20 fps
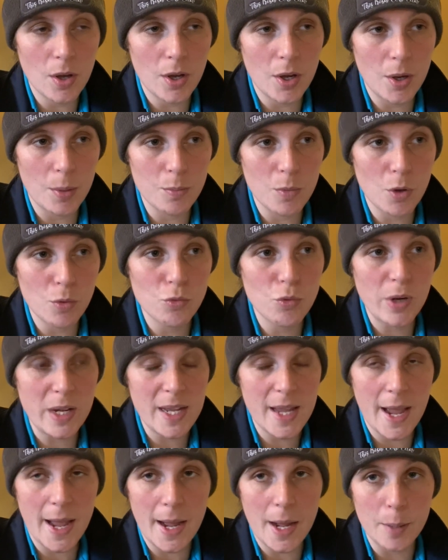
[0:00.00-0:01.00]

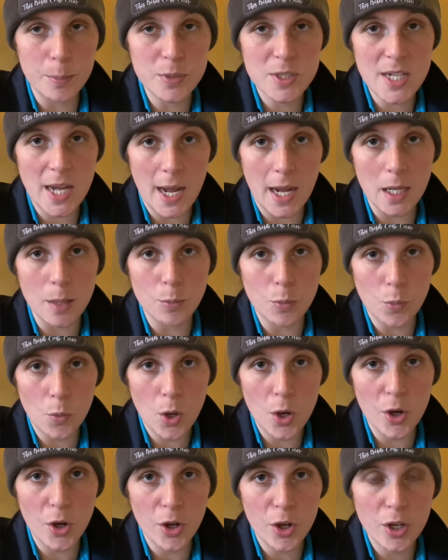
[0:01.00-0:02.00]
rehab type
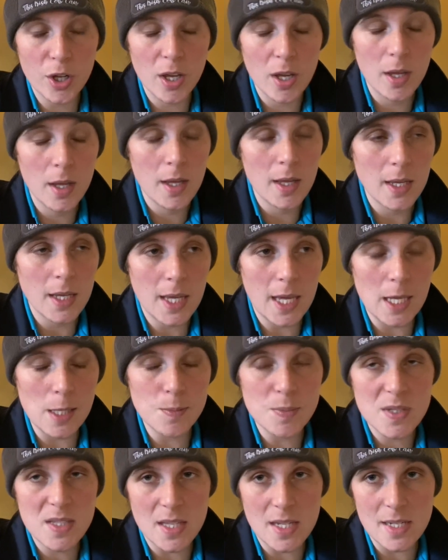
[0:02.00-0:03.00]
work
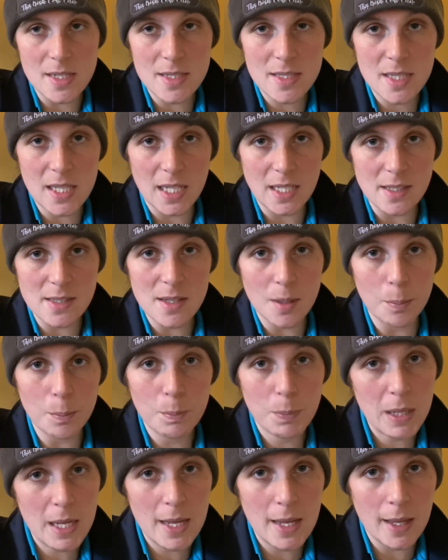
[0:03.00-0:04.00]
keeps these things at
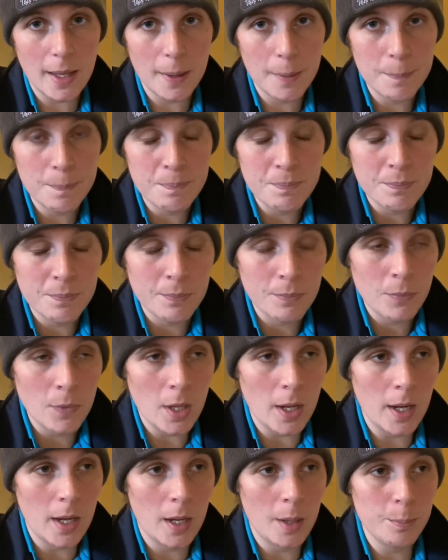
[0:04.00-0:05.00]
bay,
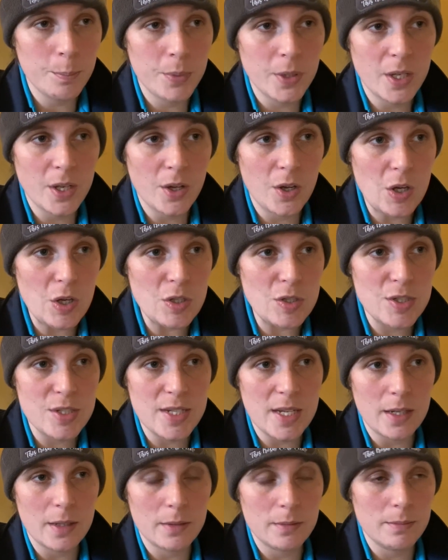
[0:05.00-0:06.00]
because
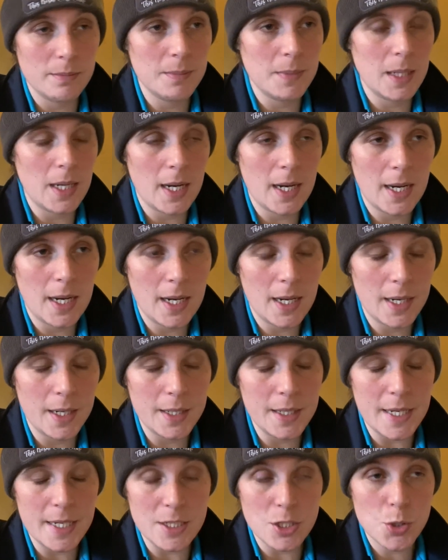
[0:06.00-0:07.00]

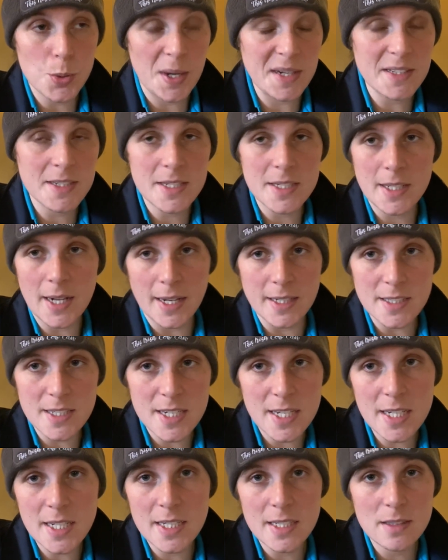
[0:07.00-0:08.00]
in
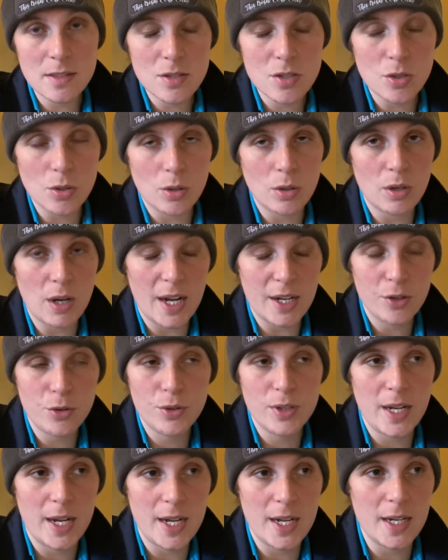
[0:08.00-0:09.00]
2019, so I'd
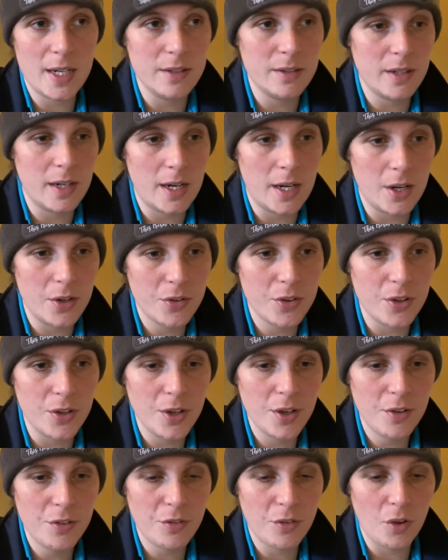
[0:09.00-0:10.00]
only had
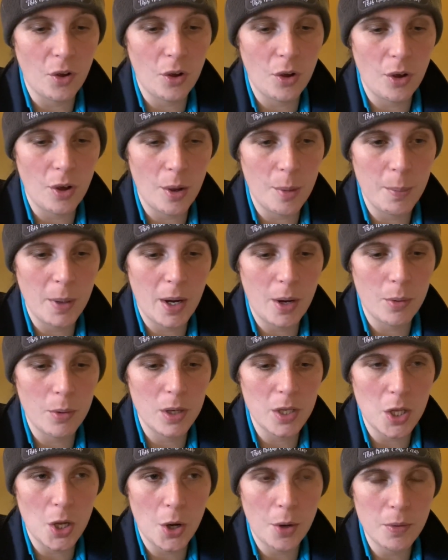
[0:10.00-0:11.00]
Arthur for about a
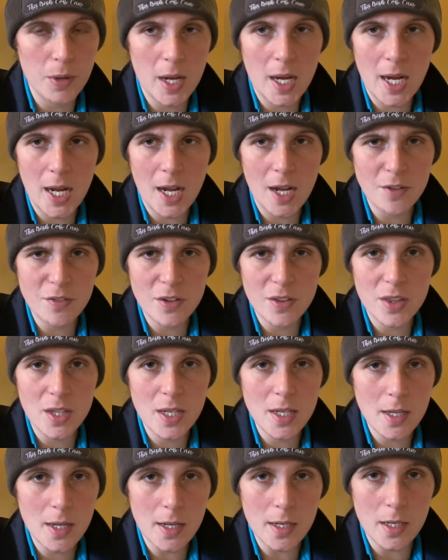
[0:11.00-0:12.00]
year and a half, I
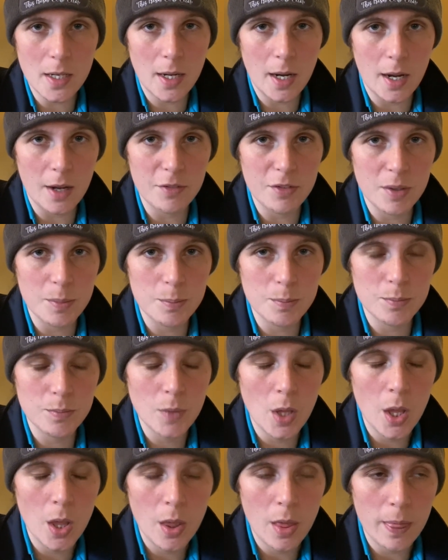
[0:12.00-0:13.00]
think. I didn't have him
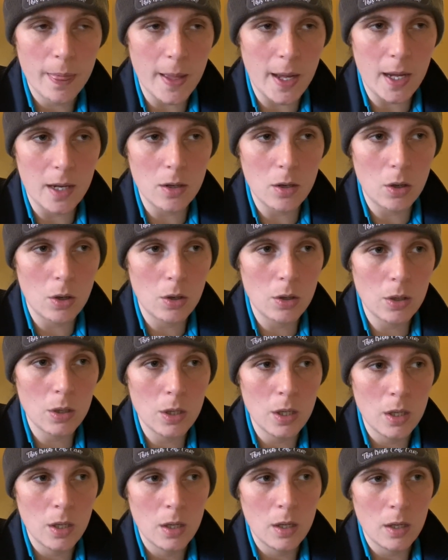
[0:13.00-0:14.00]
that long,
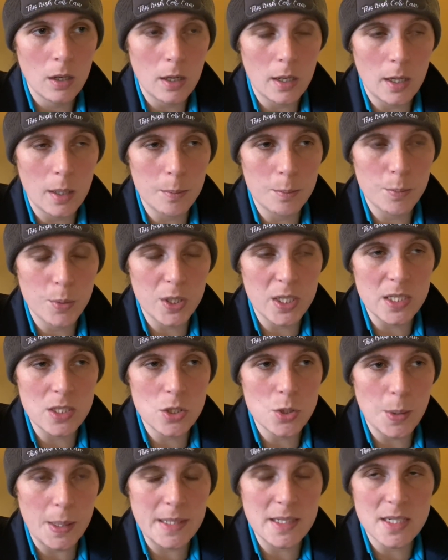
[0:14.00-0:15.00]
but in
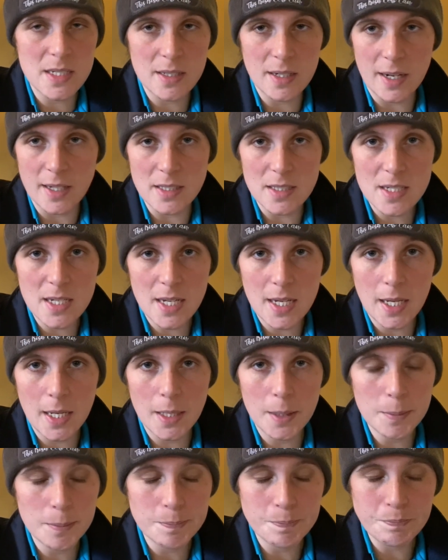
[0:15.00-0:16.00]

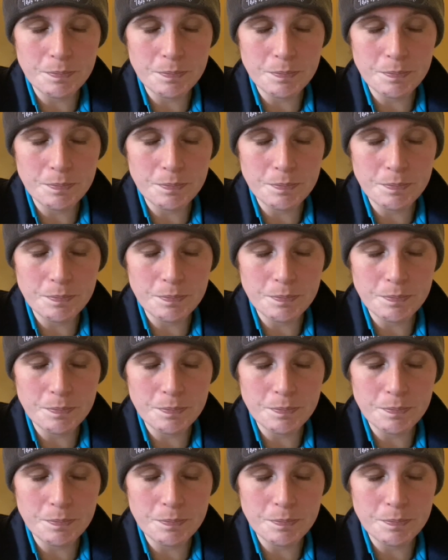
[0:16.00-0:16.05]
2019,